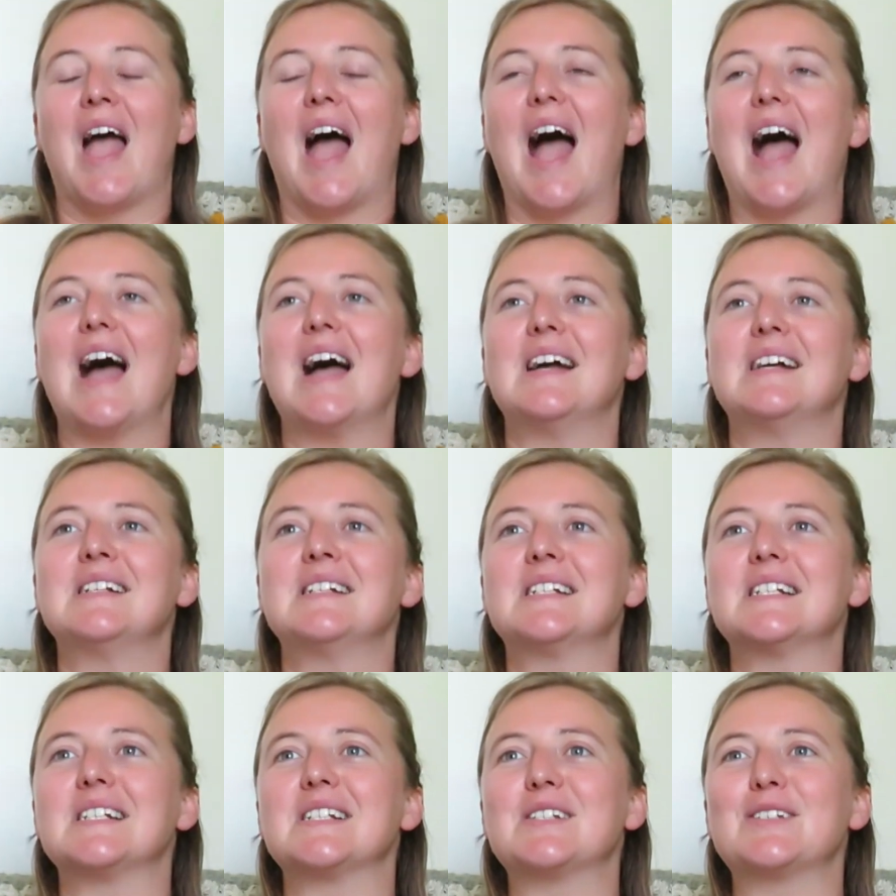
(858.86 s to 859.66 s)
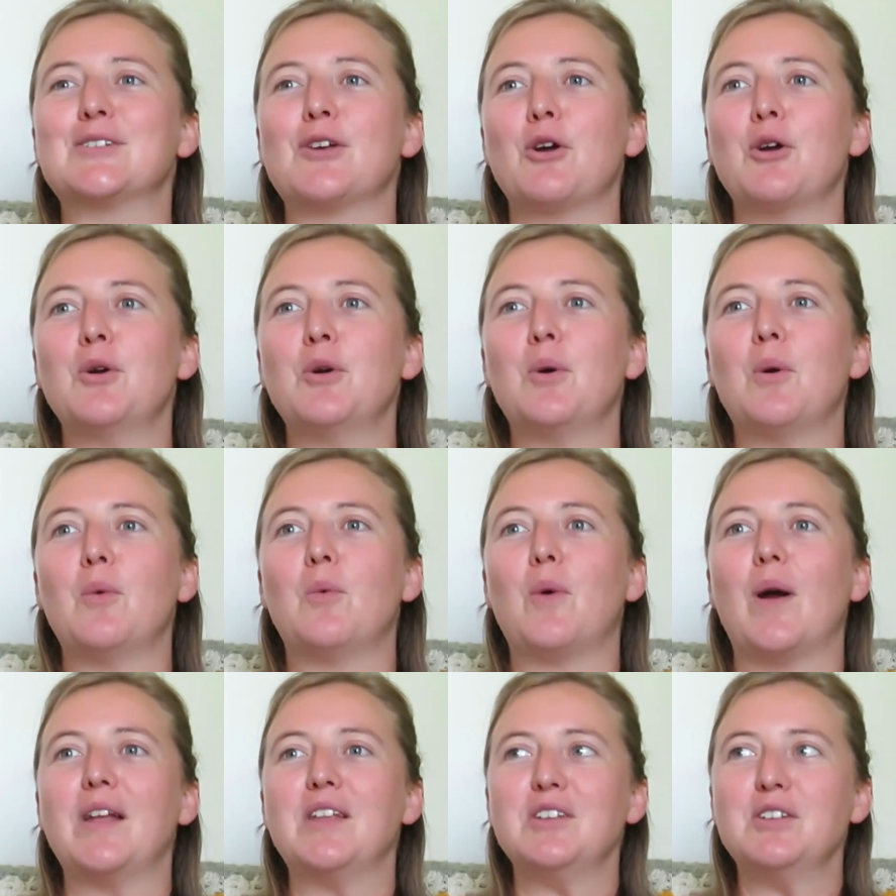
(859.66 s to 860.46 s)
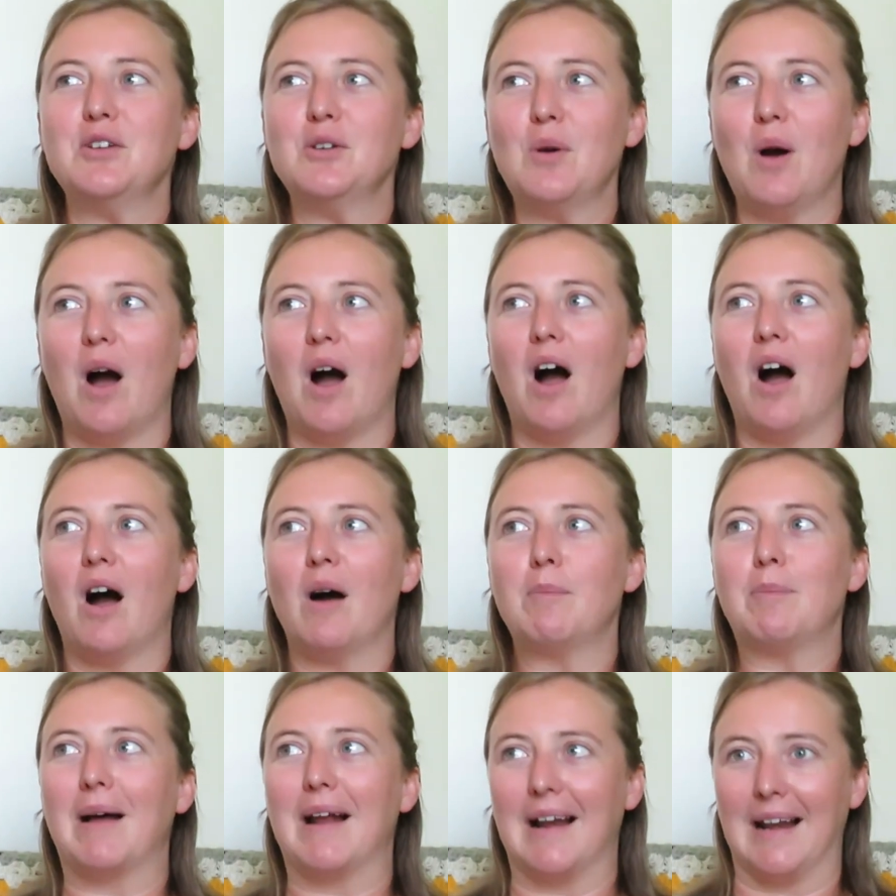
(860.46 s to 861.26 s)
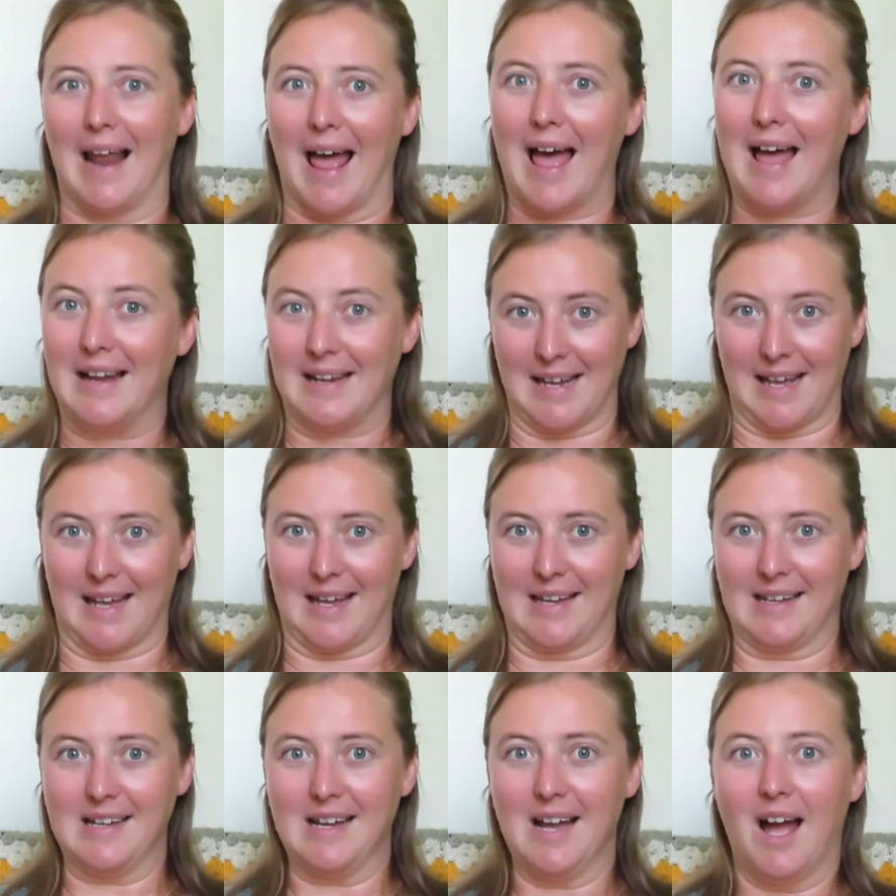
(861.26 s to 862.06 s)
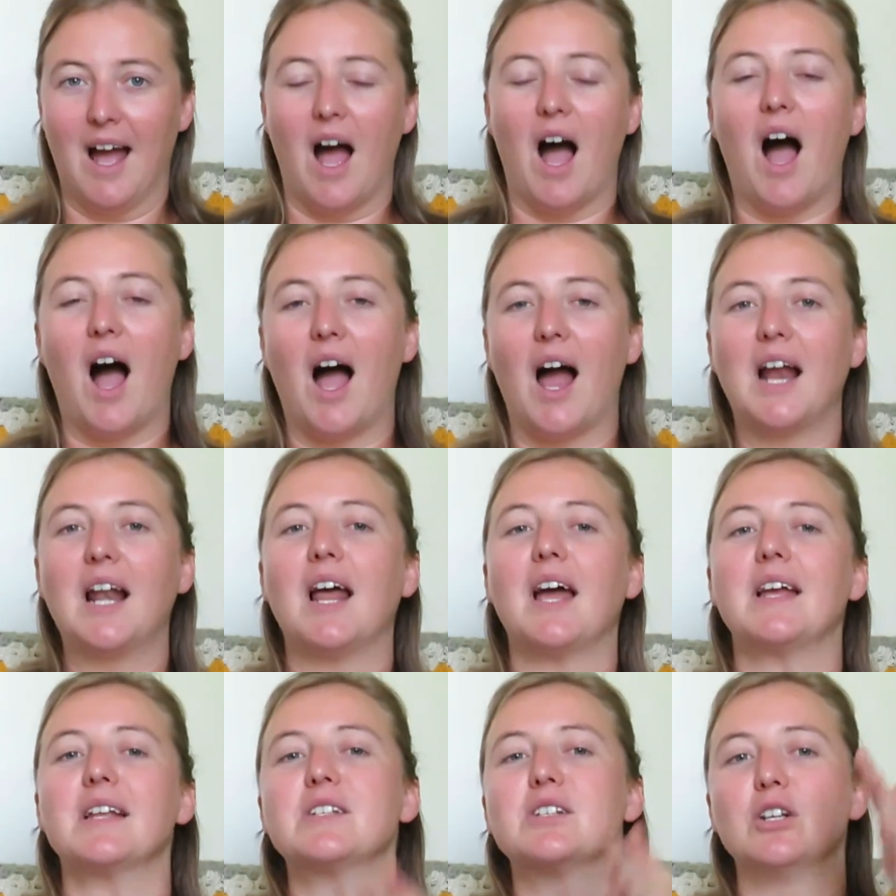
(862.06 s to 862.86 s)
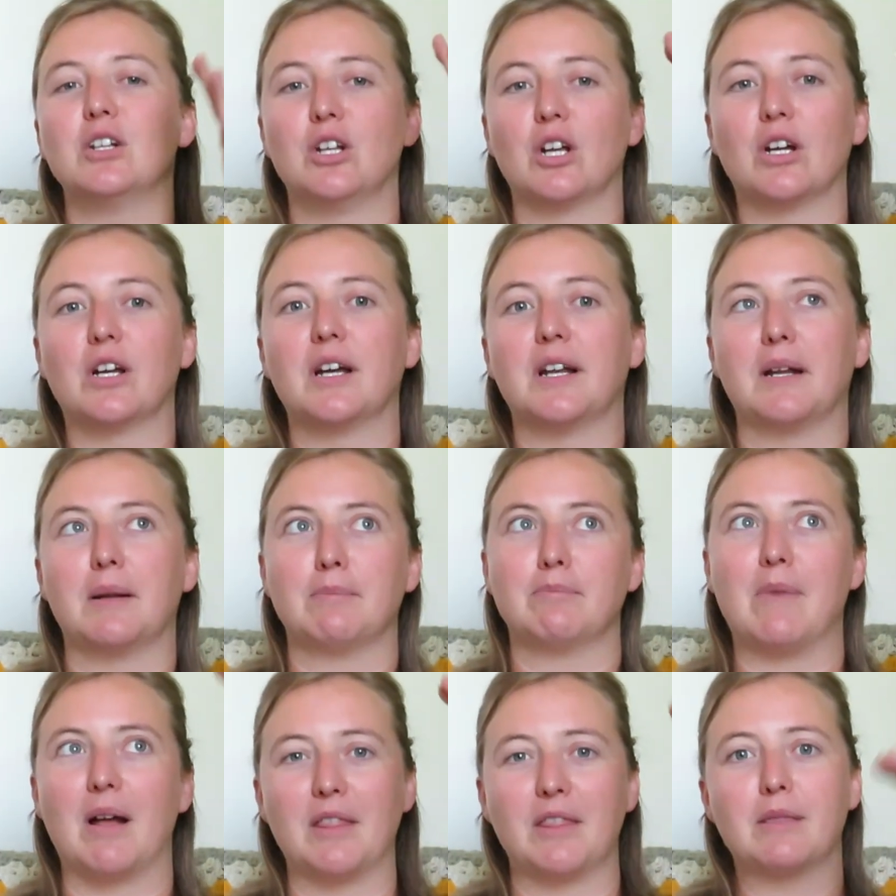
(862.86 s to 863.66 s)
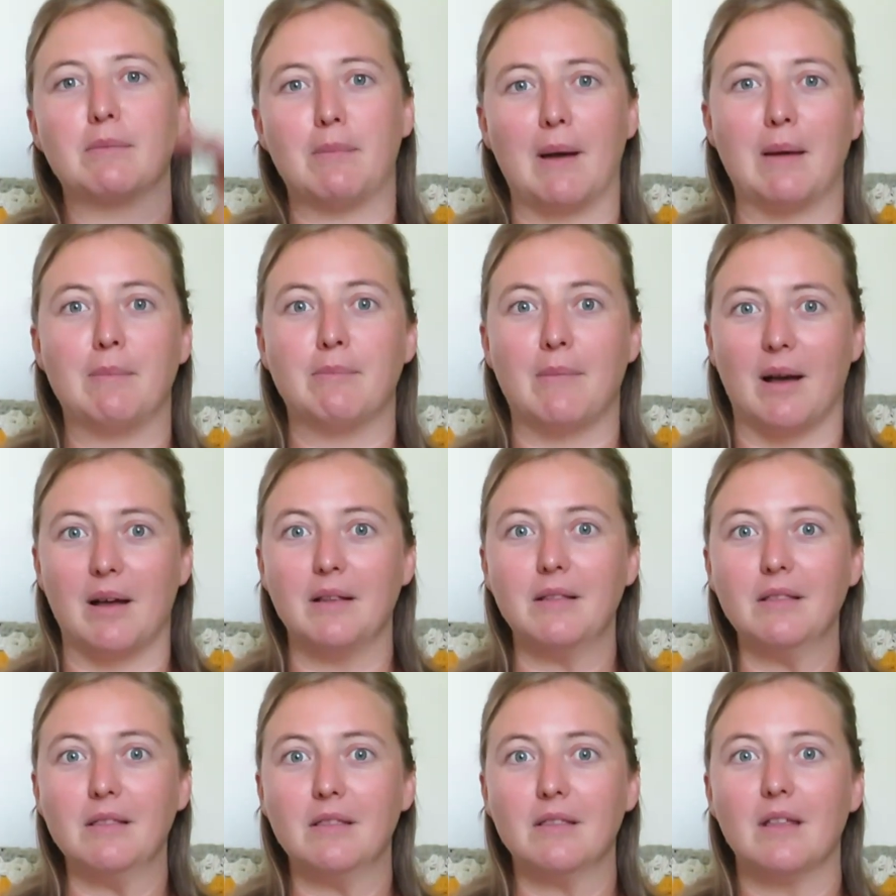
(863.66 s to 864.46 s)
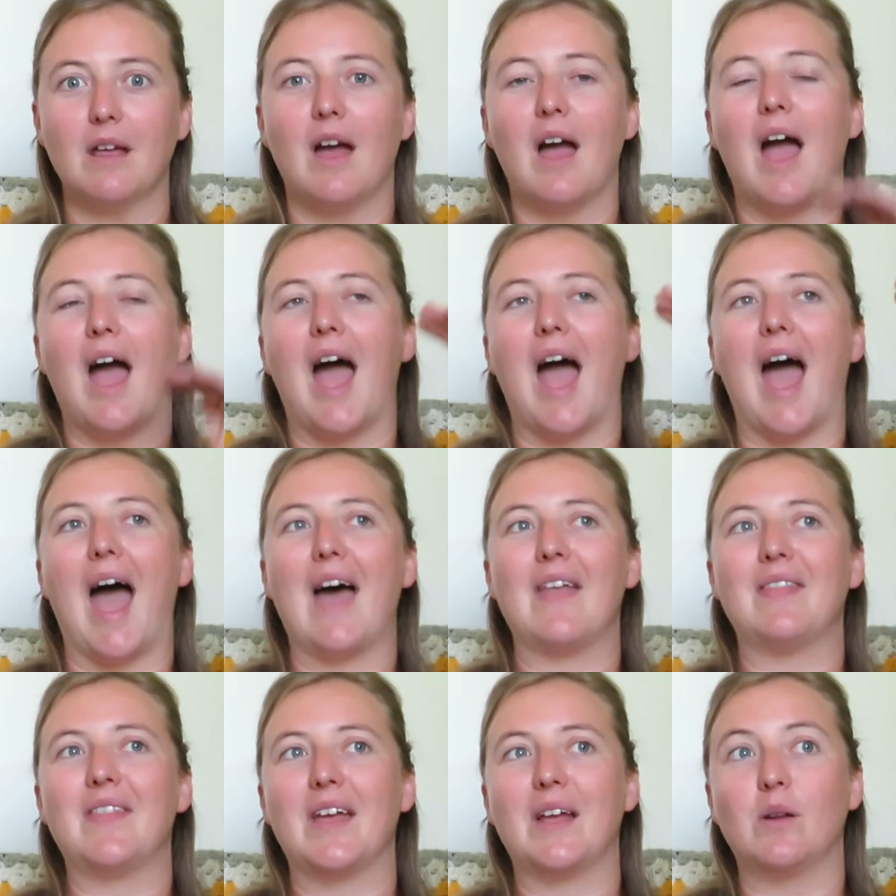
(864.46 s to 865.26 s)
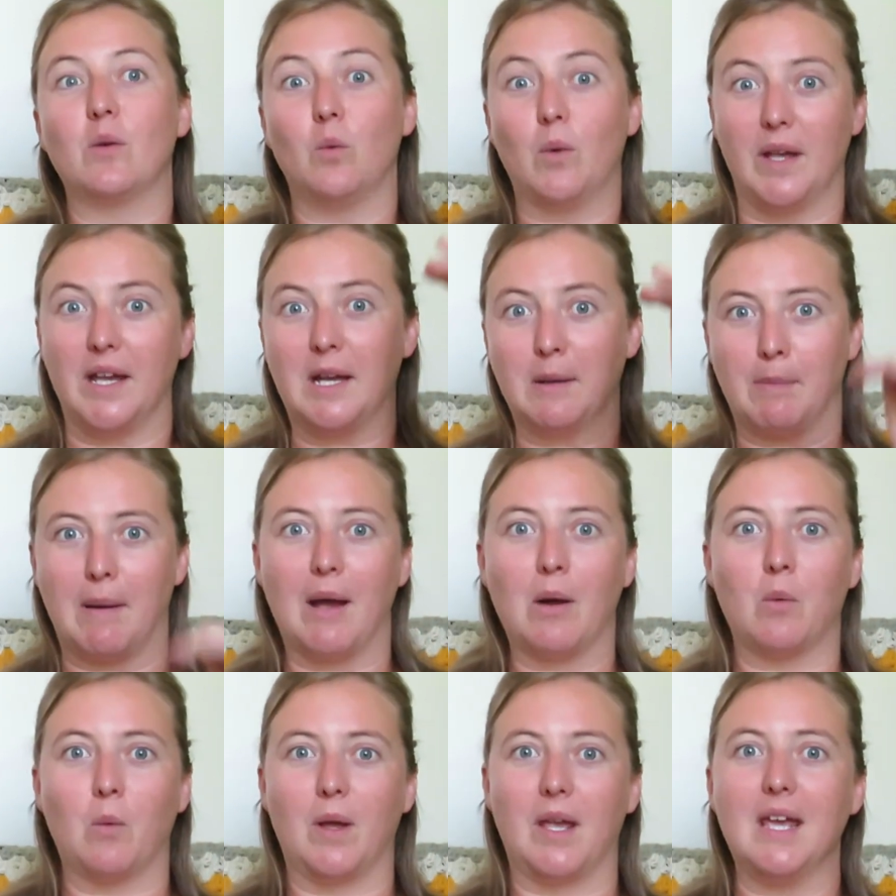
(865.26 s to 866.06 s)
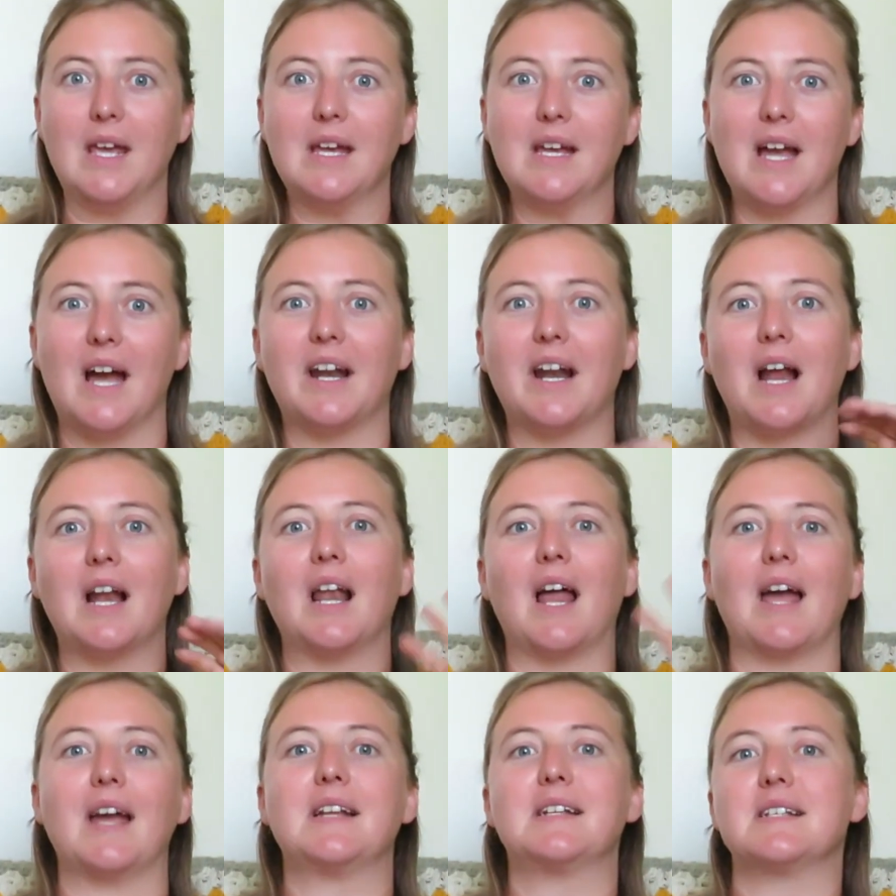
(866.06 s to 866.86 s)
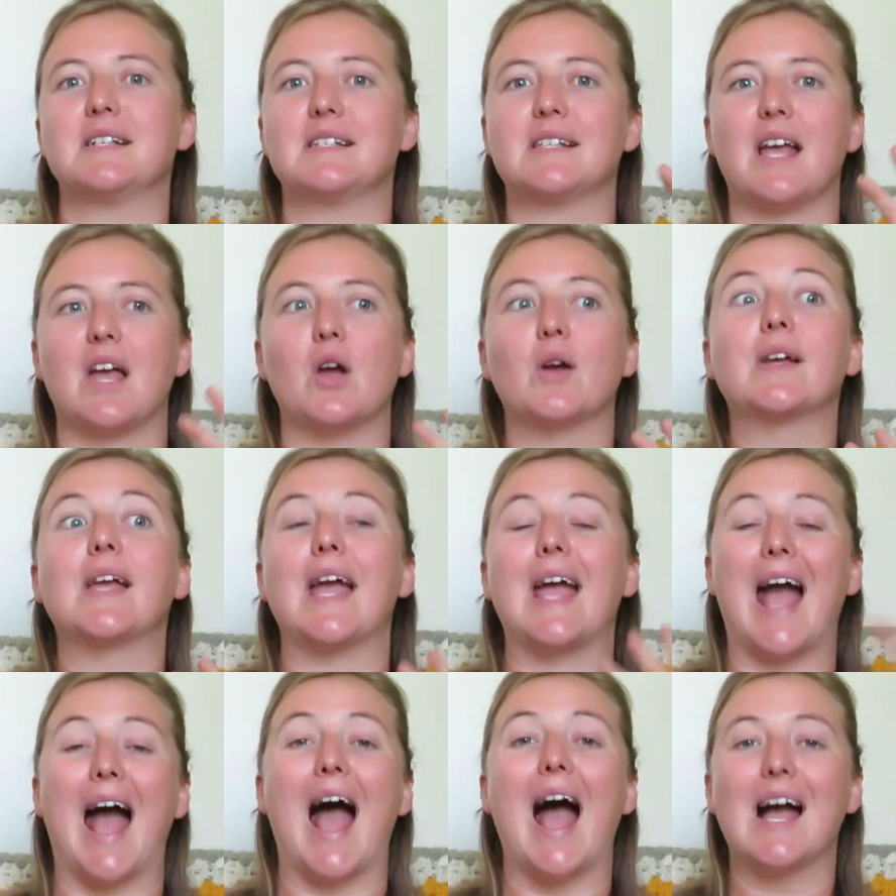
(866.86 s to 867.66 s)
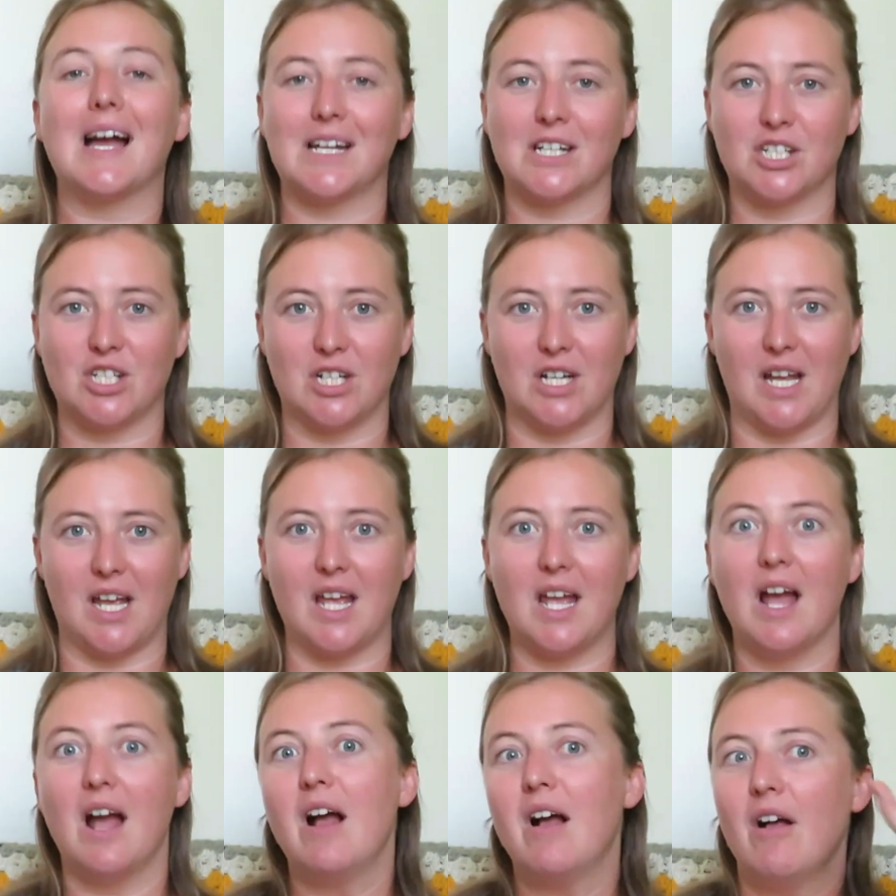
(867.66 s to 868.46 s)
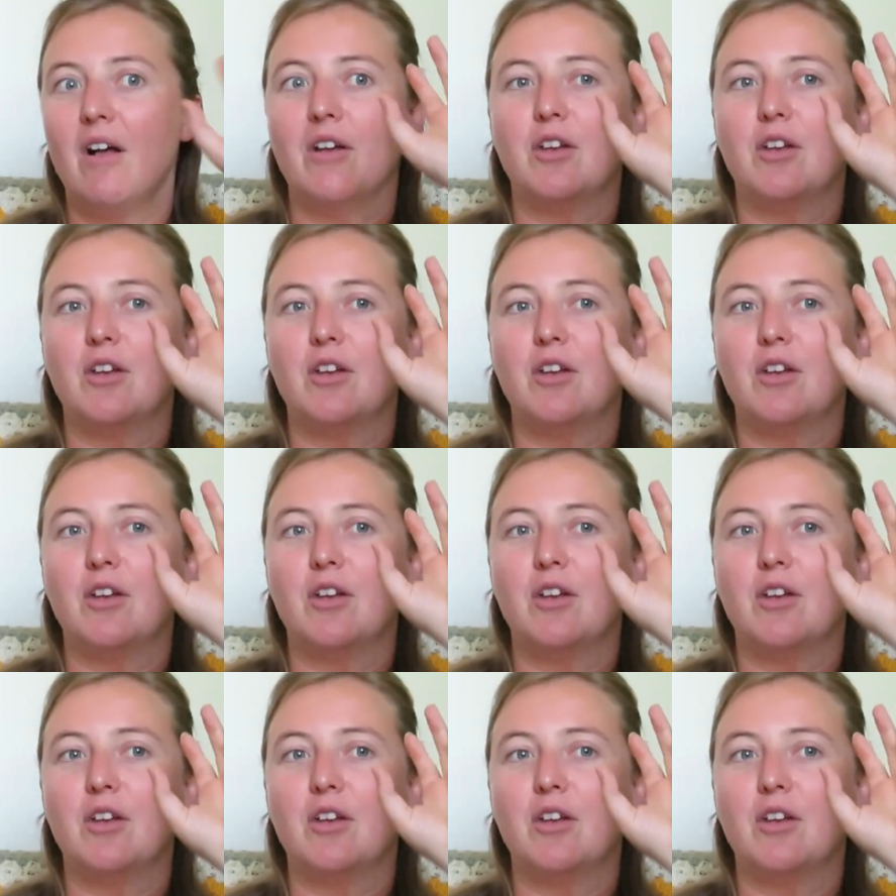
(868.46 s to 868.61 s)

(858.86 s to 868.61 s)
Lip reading: And so when you are planning, I like to look at it month by month and then week by week, and I like to say, okay, actually,